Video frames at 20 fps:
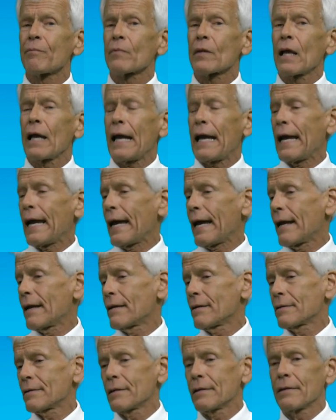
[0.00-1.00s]

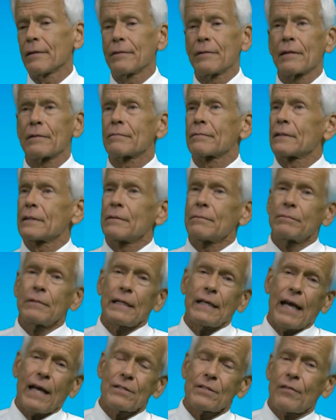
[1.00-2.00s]
and the
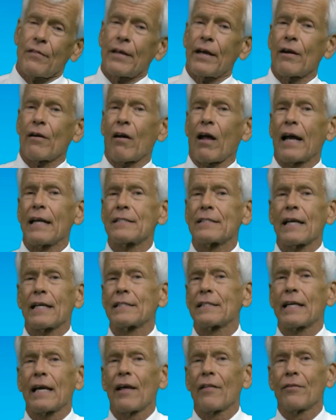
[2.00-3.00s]
heads of the airlines get
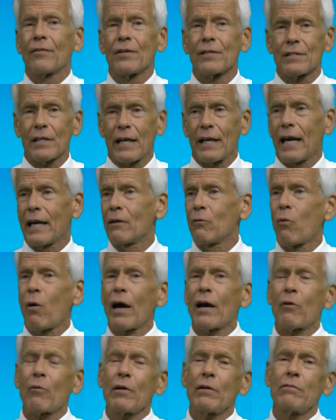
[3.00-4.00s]
together and say, hey, why
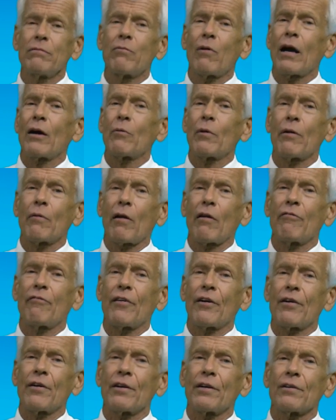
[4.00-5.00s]
are we running
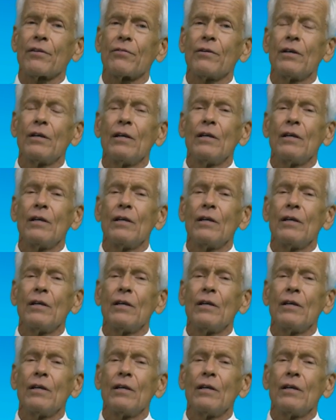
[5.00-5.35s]
fair deals?